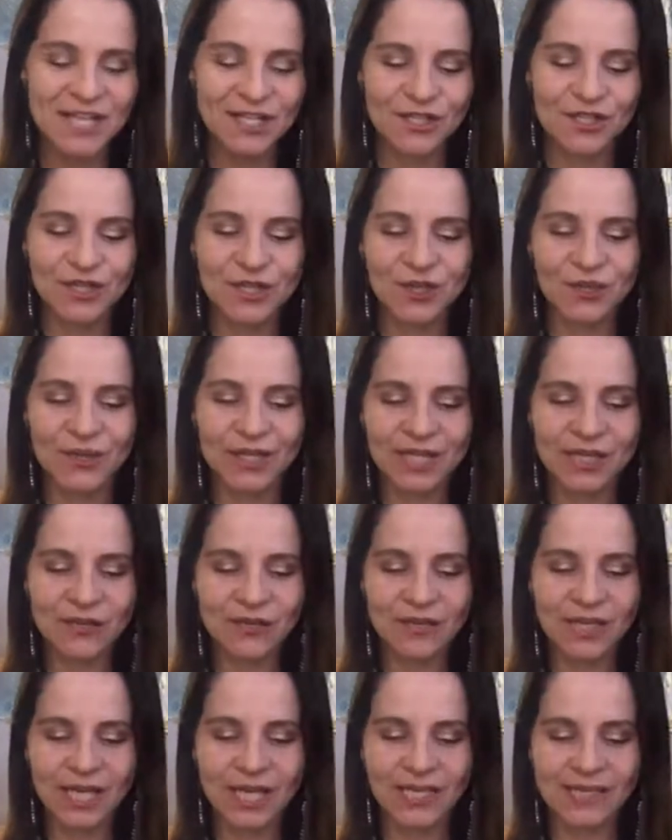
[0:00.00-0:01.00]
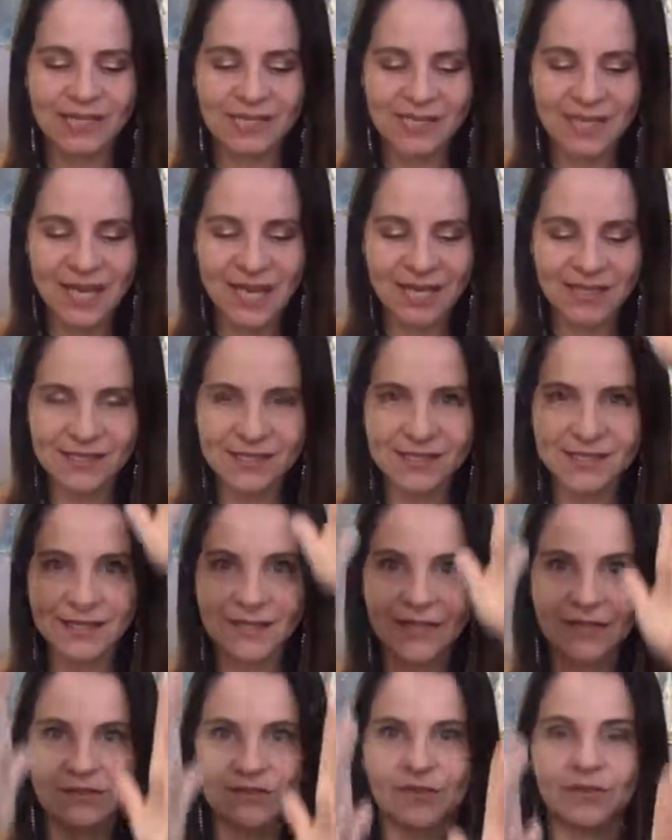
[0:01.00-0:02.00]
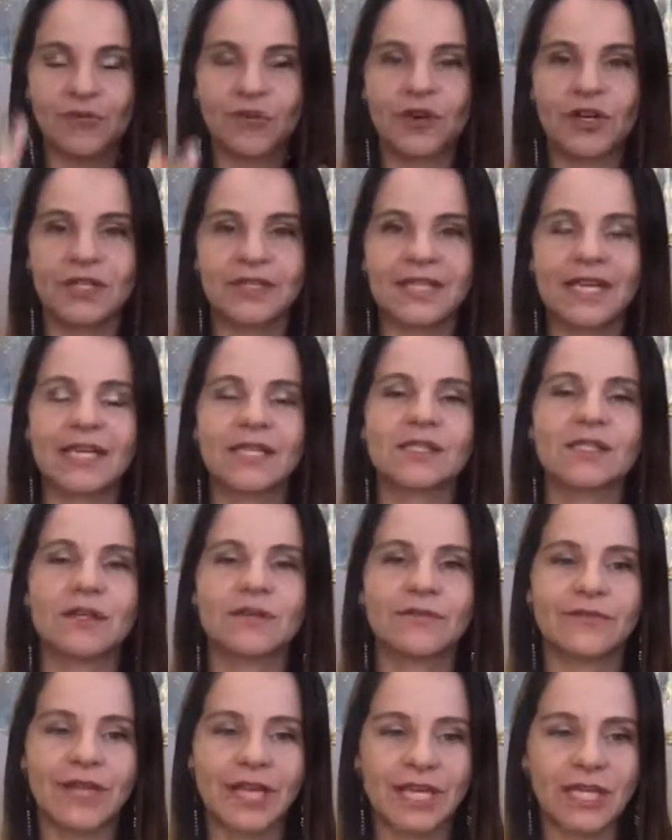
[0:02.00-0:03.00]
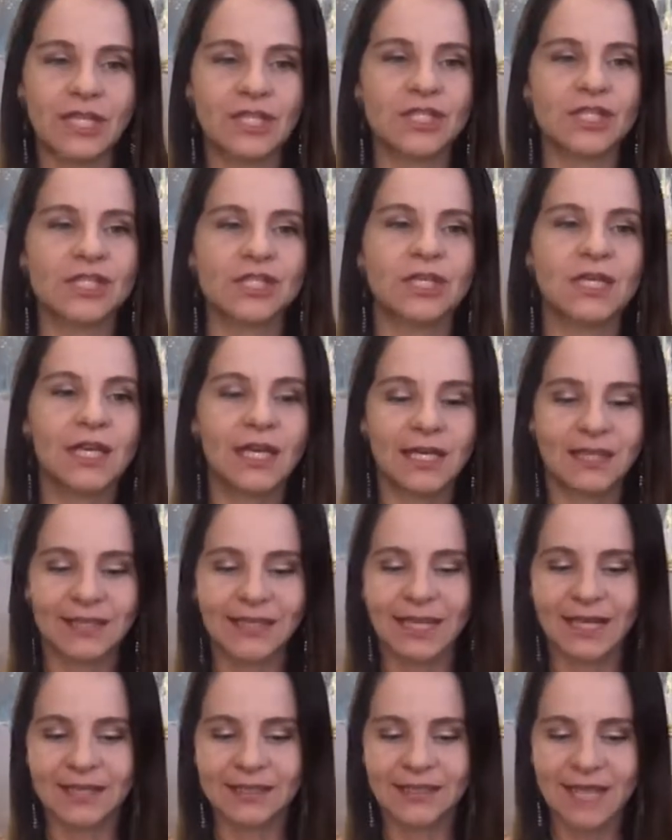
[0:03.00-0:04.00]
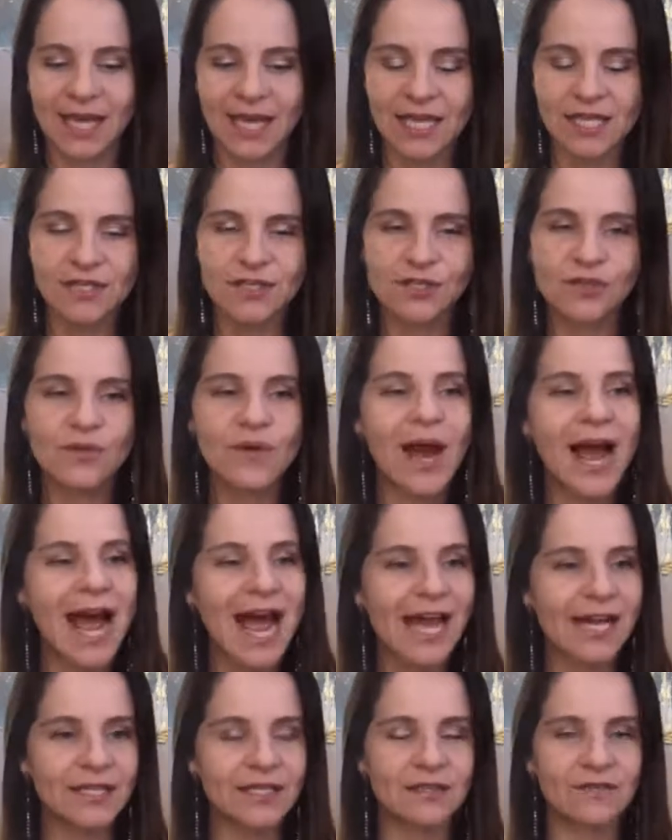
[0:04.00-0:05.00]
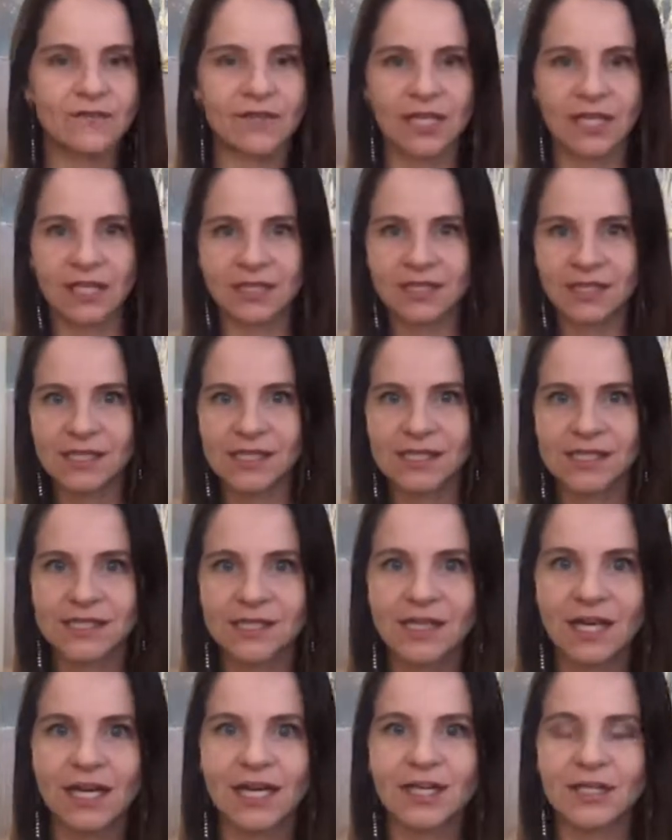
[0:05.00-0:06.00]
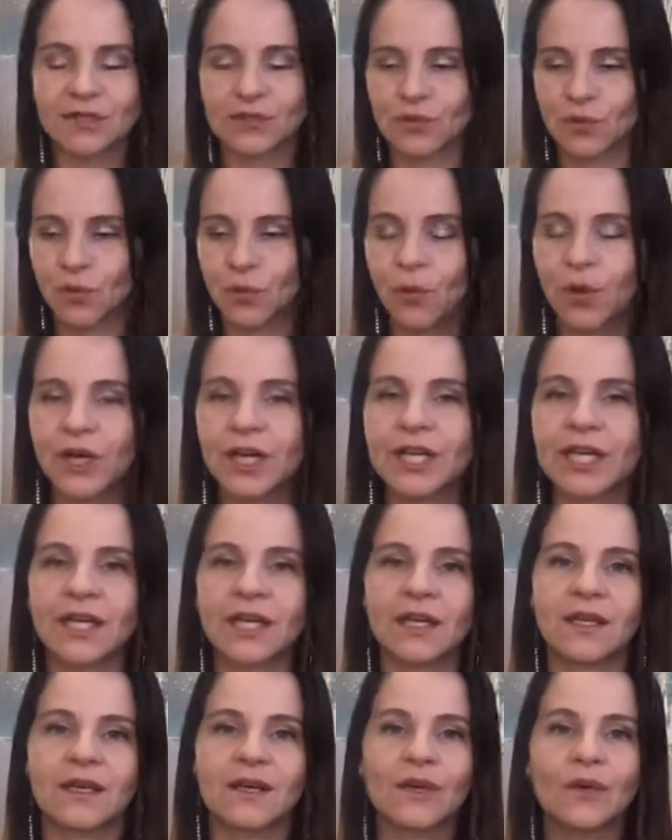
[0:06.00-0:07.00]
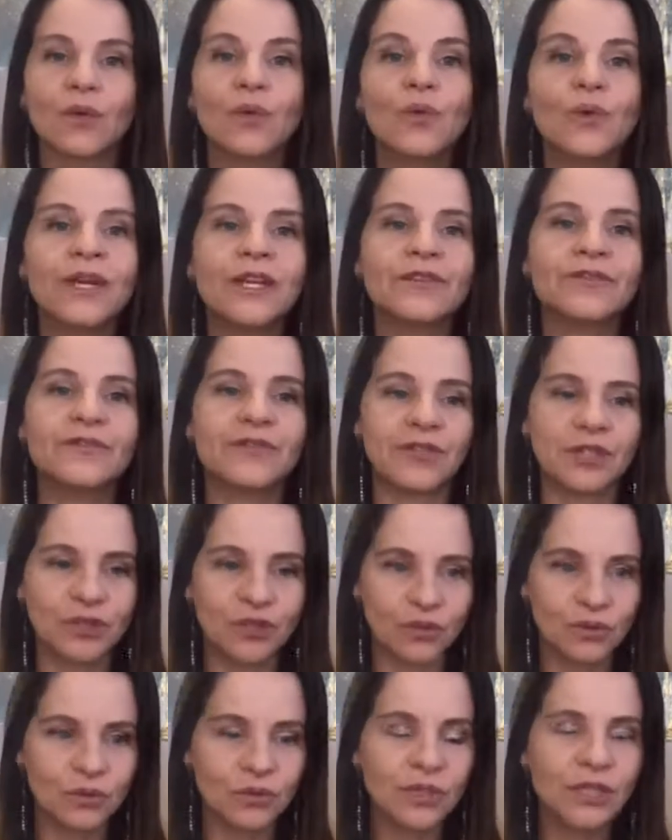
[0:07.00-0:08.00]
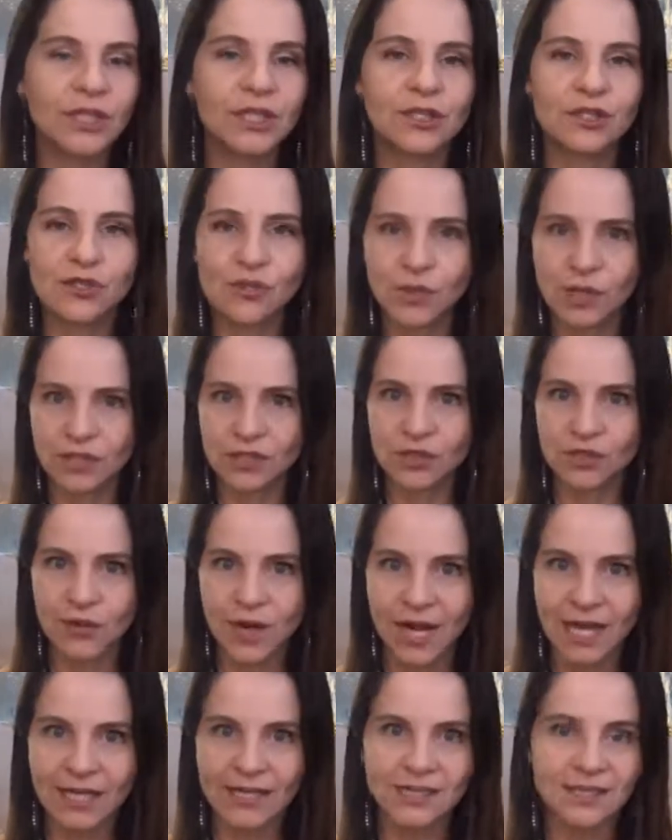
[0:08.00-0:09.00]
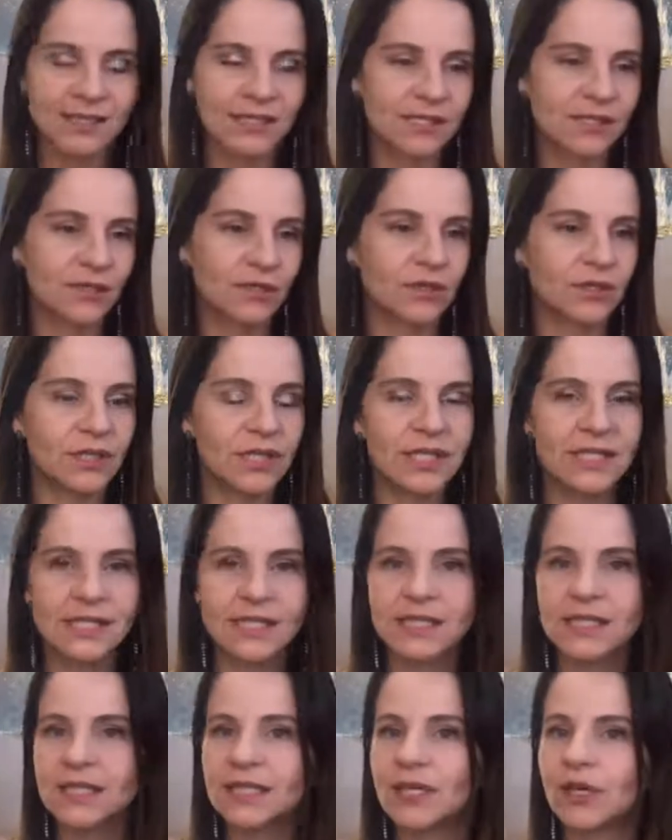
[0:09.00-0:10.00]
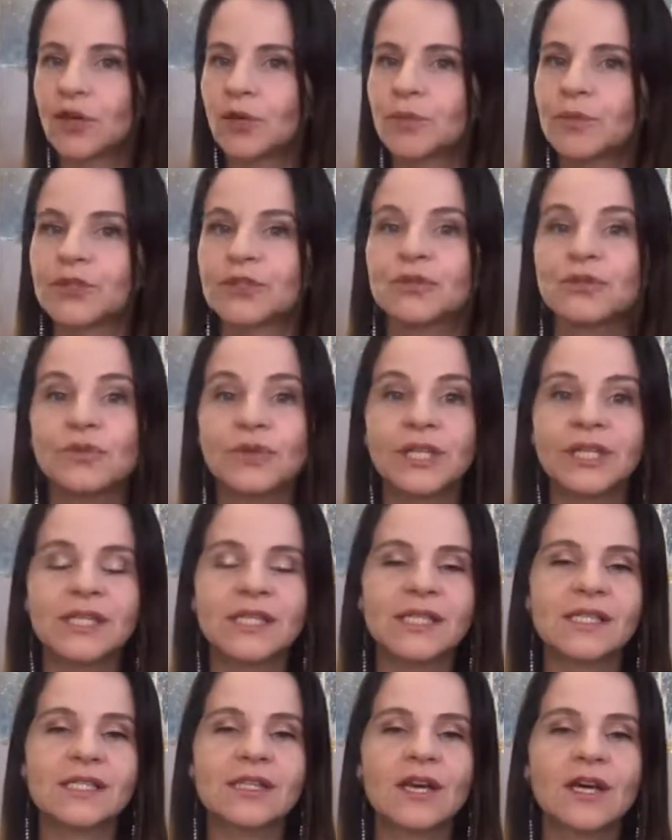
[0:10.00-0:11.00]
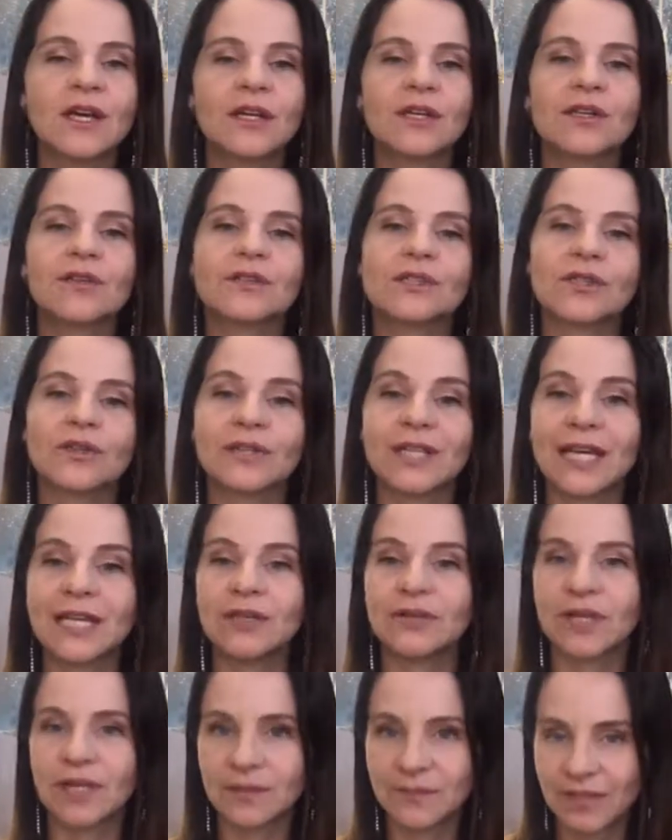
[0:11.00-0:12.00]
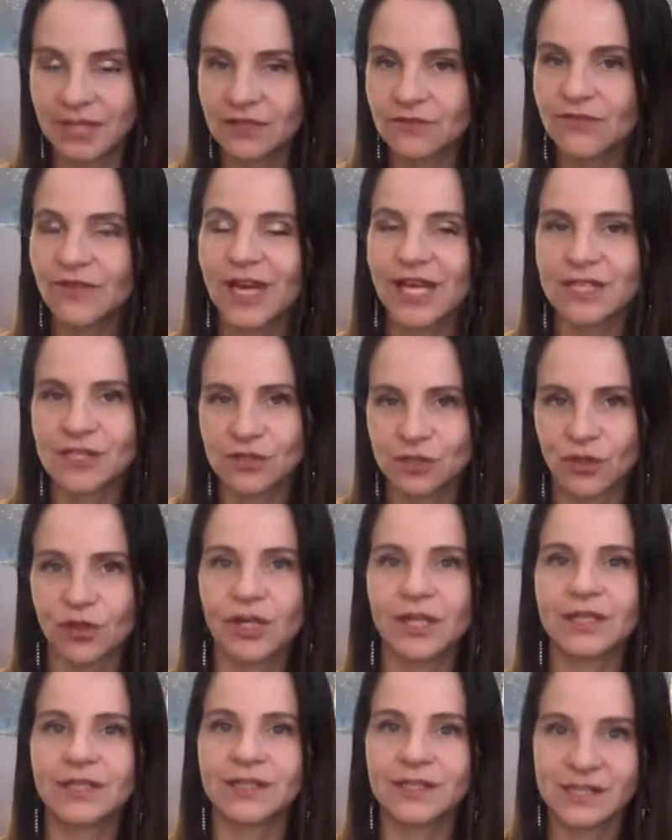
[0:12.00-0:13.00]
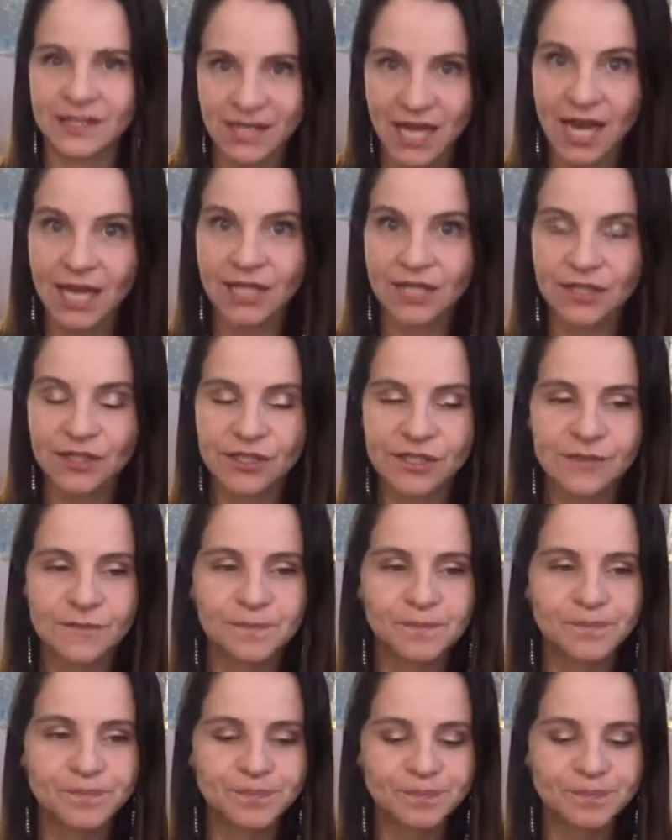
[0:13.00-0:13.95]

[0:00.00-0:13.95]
So it creates that vortex of energy that as you activate, start working with you to attract the synchronicity, the opportunities, so that you can manifest your desires.